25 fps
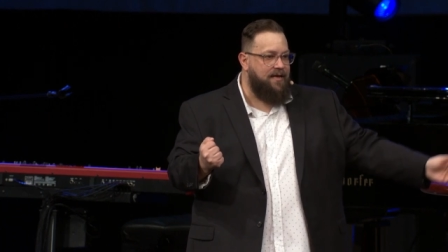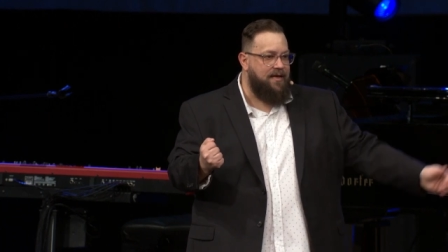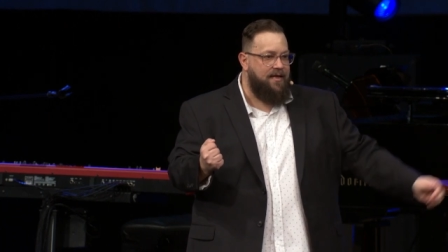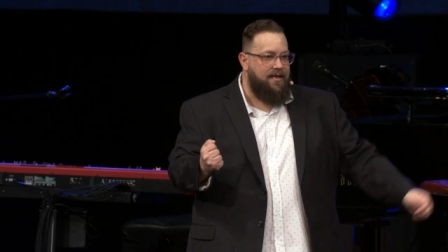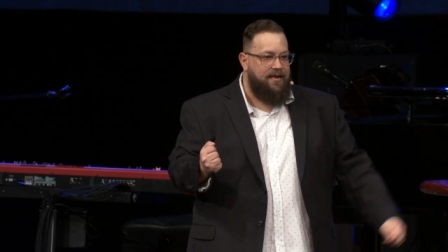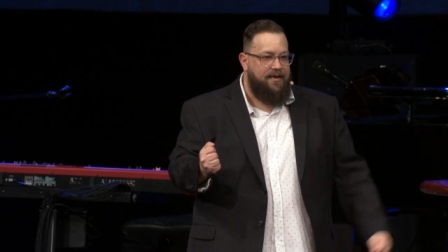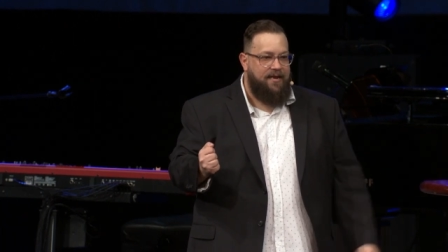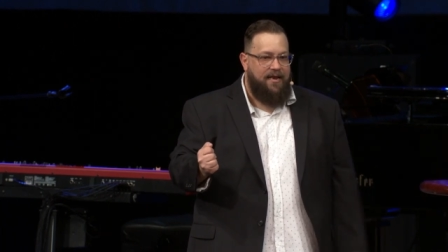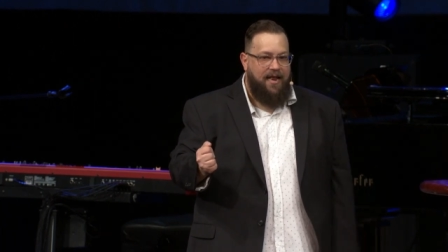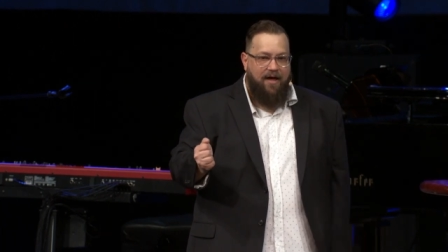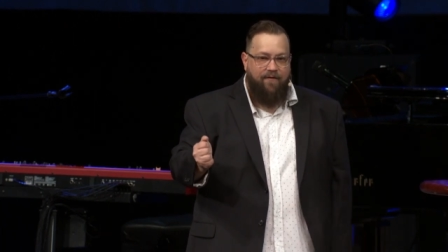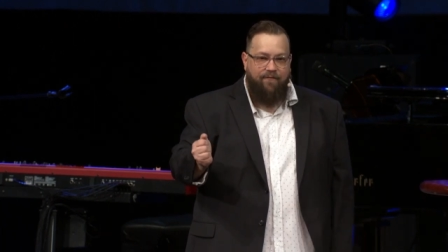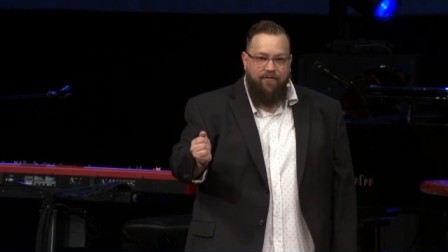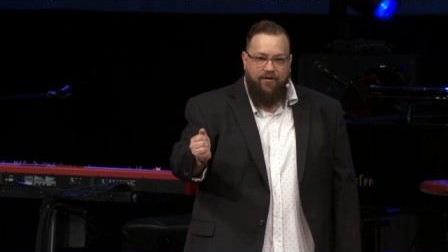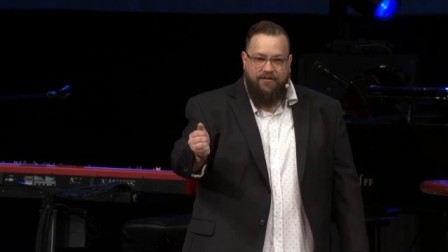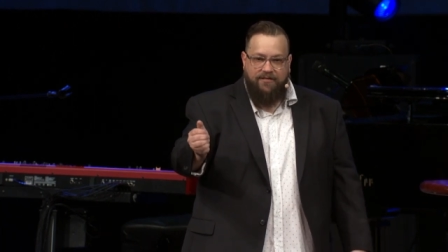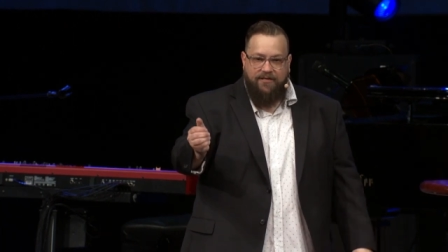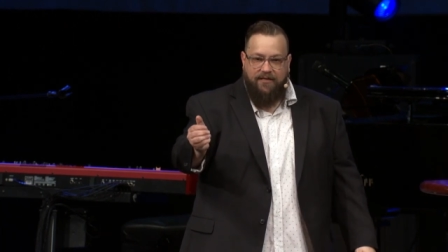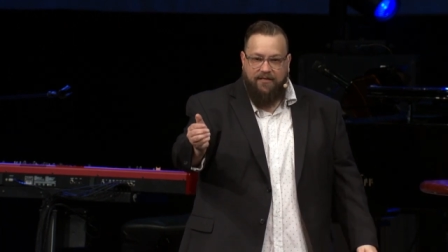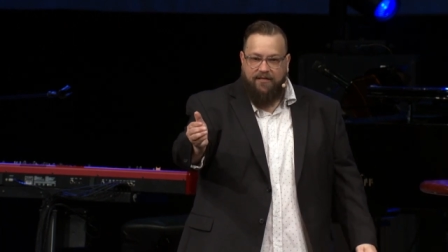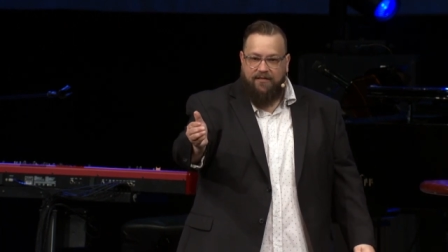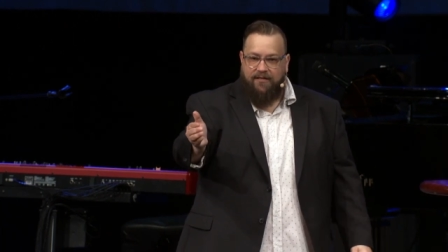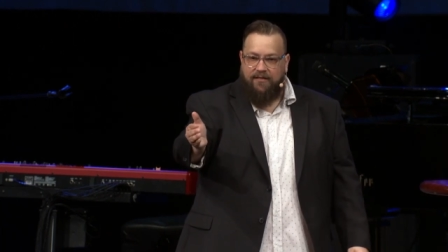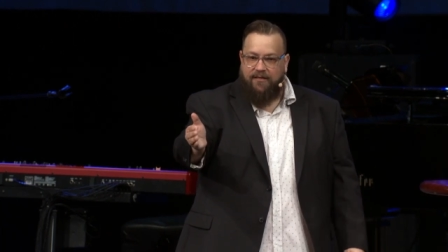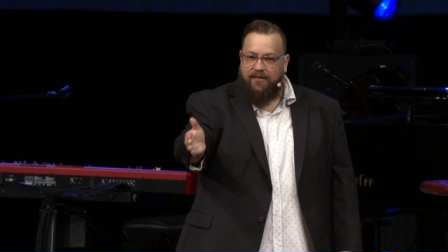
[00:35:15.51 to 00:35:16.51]
never
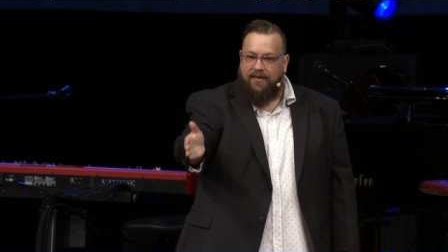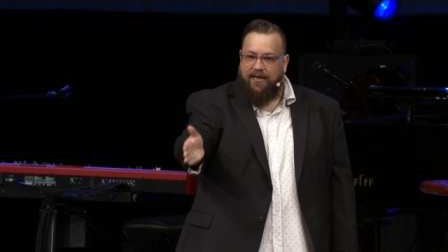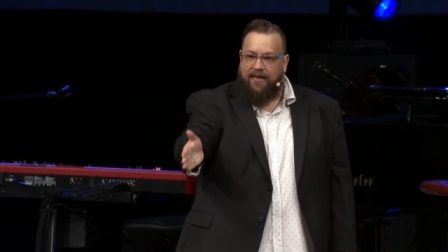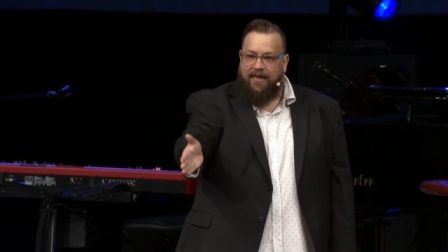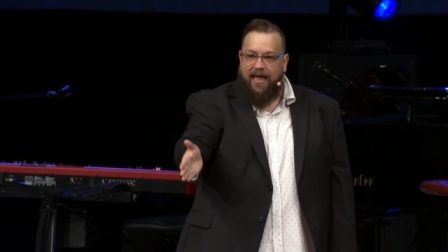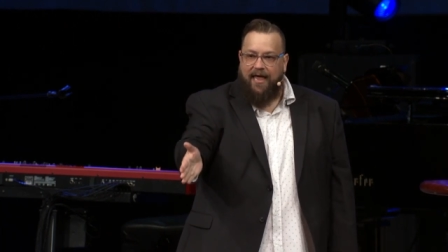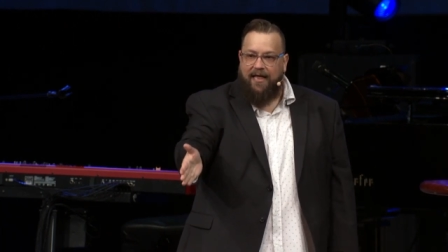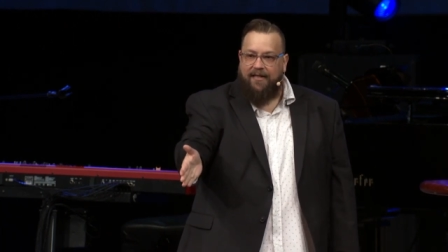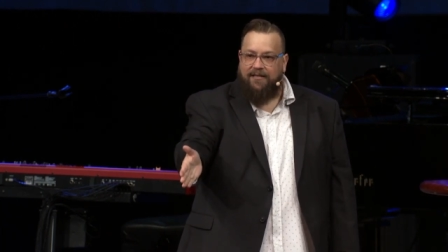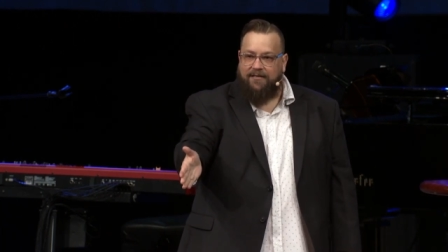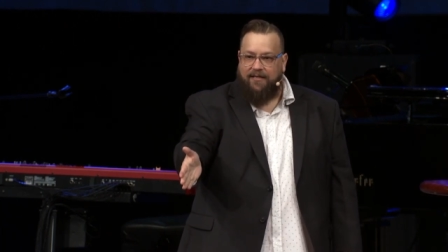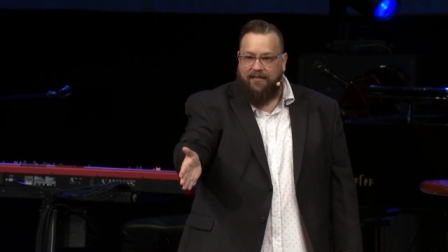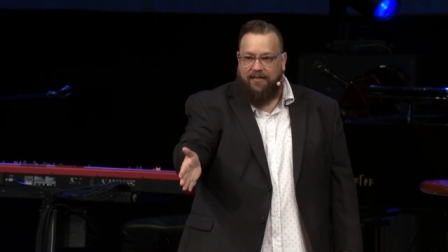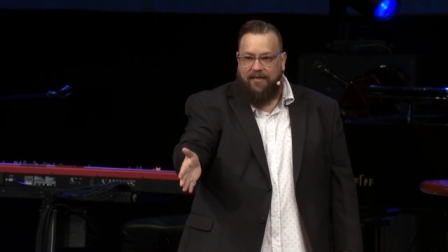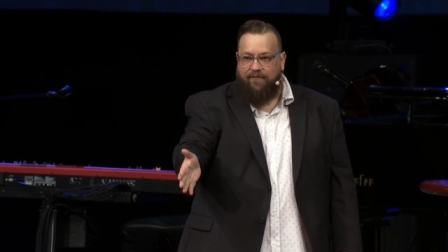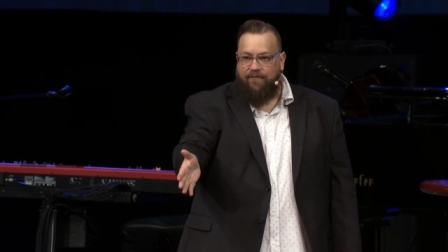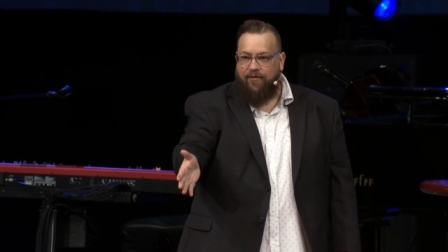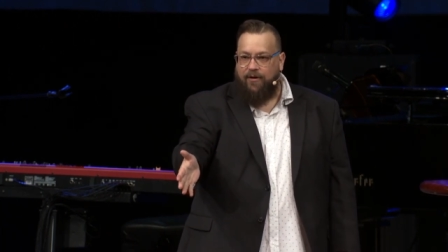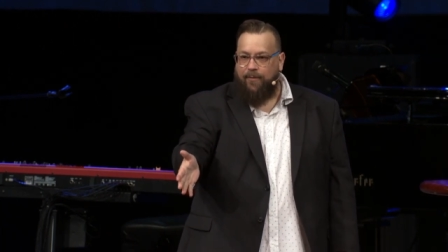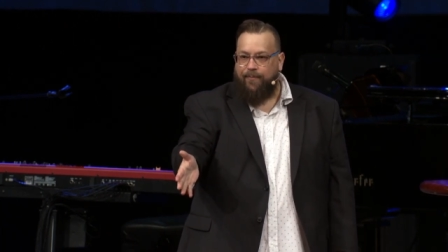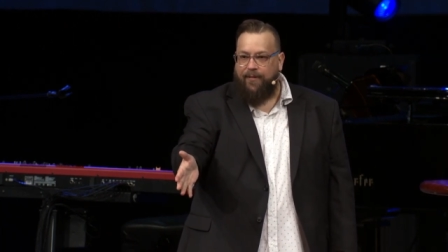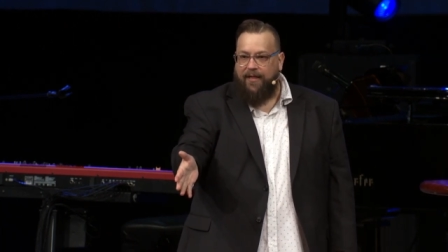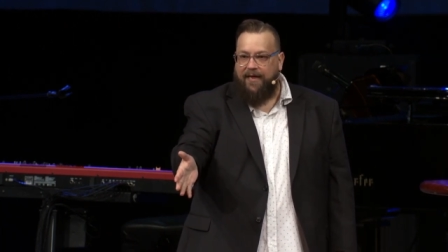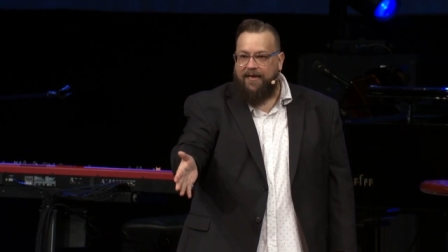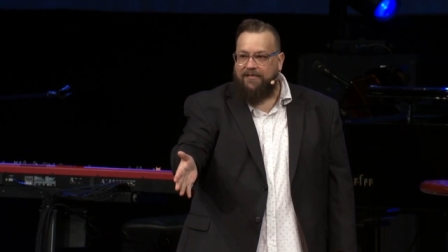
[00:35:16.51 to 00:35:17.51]
to, again to live in
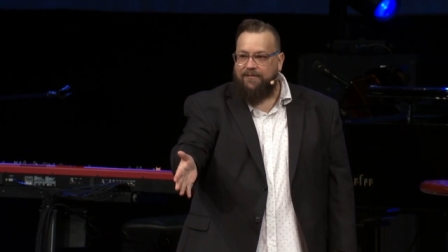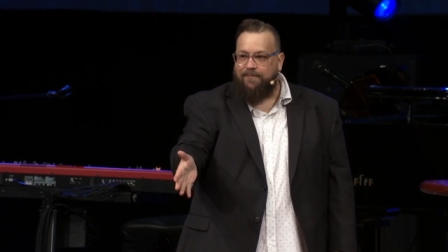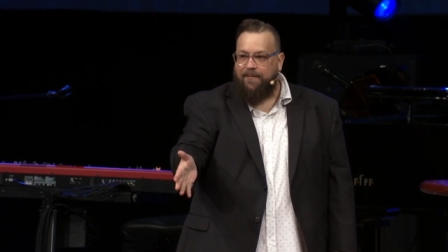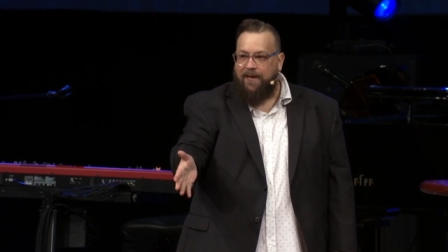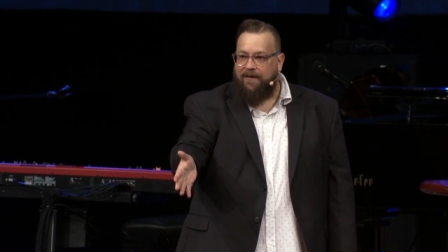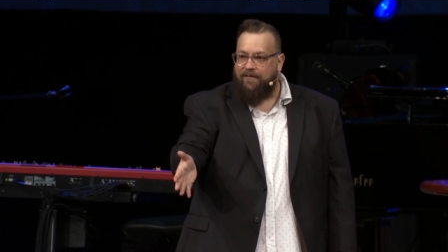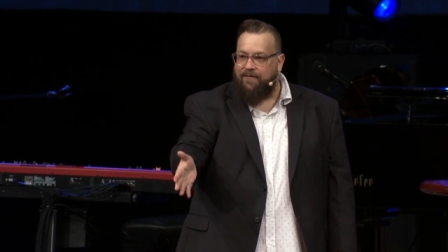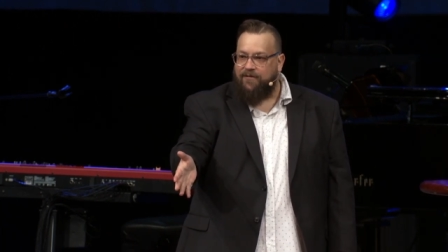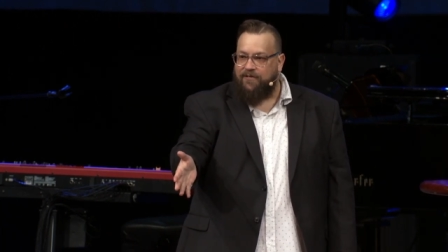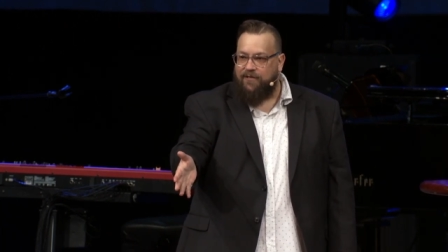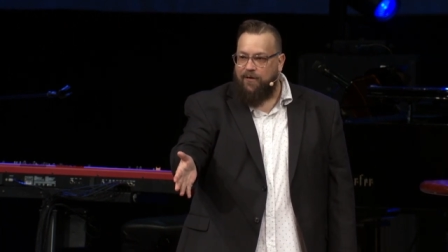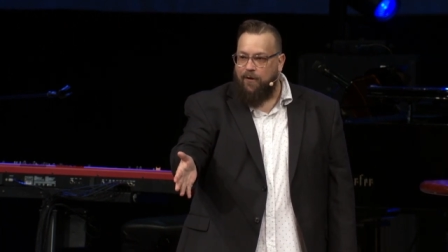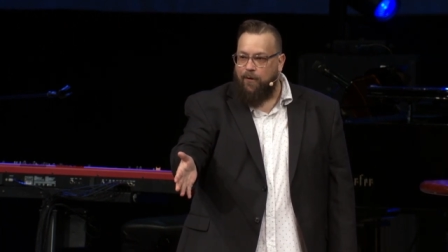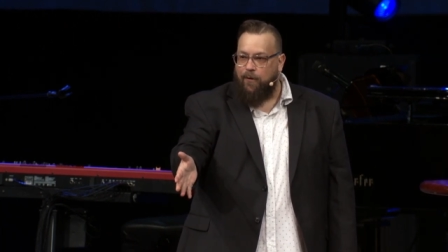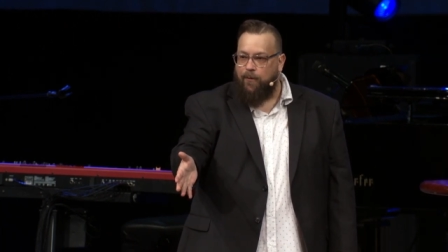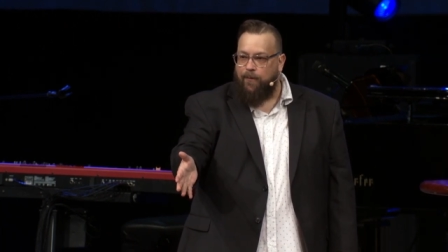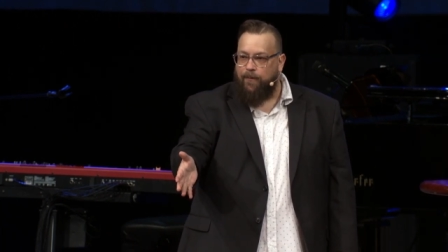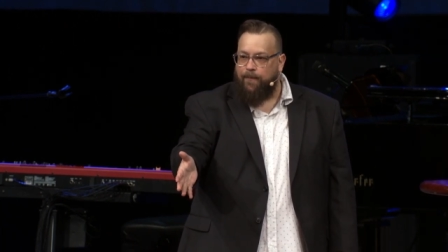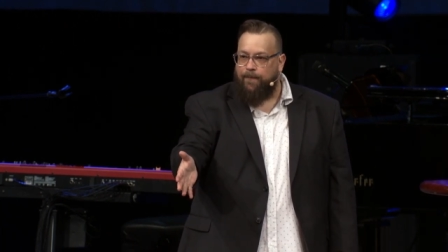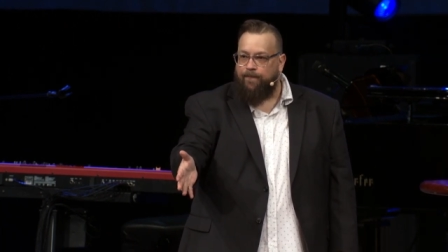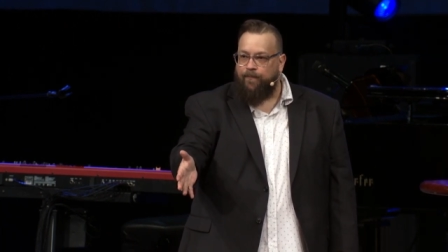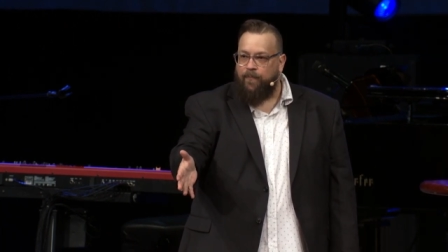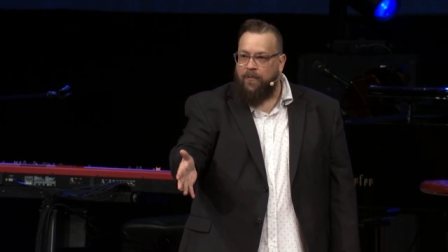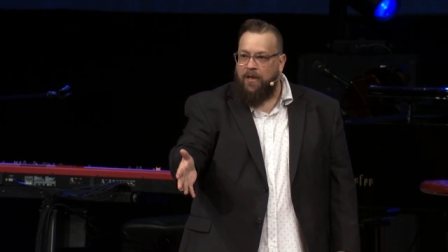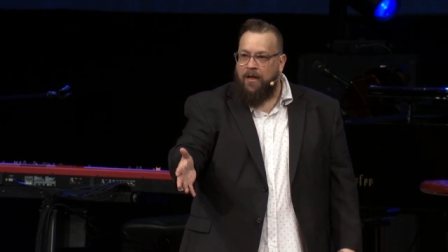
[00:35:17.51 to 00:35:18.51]
a place made of stone